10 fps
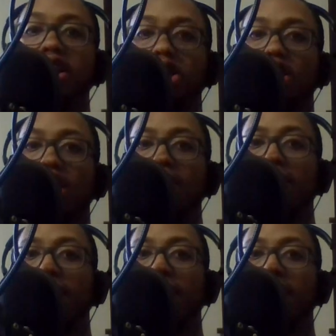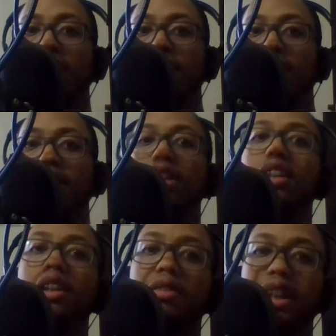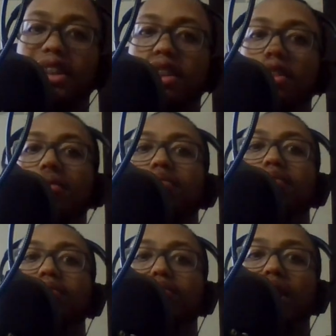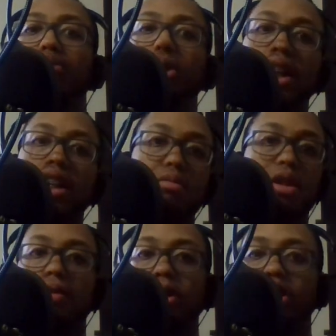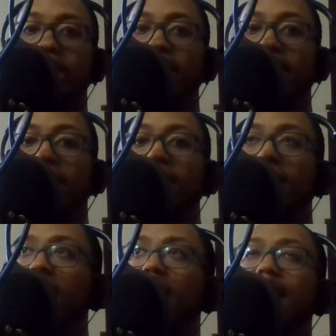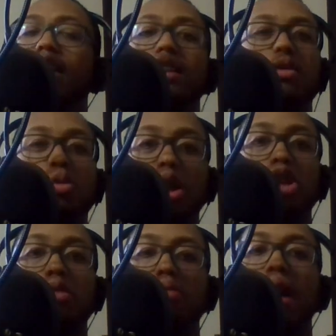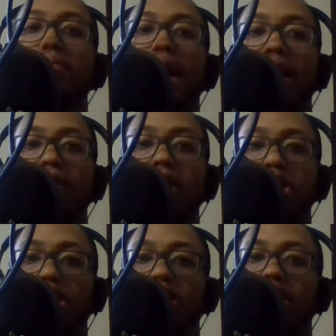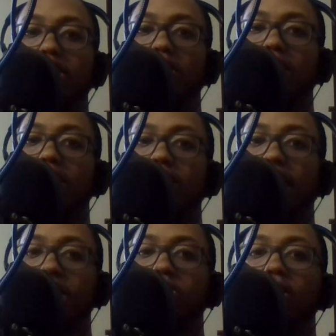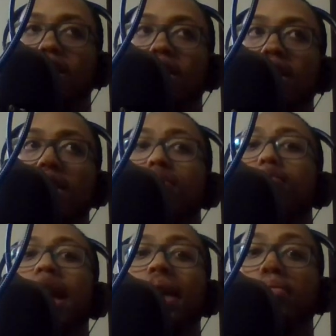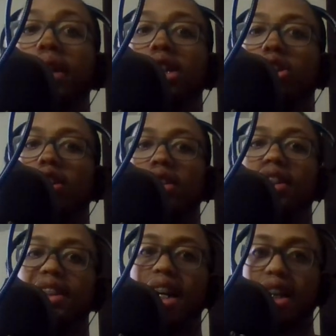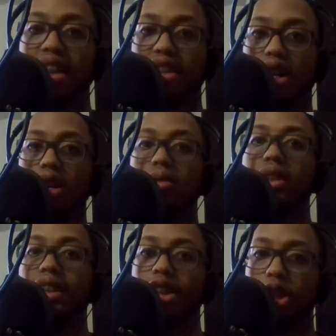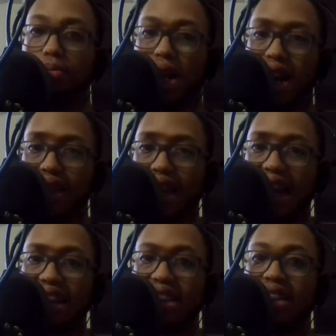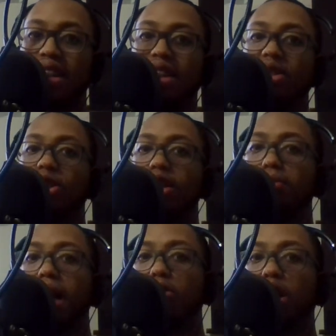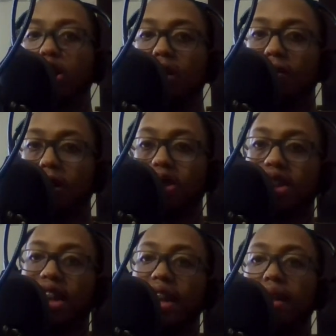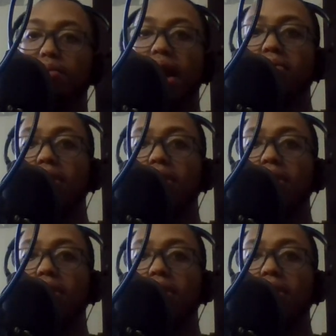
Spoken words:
Sharp, and the rest of the people that come on First Take. And I love watching the Pat McAfee show as well. That's what made me start this Hockey Talk with TG podcast, just by watching First Take and the Pat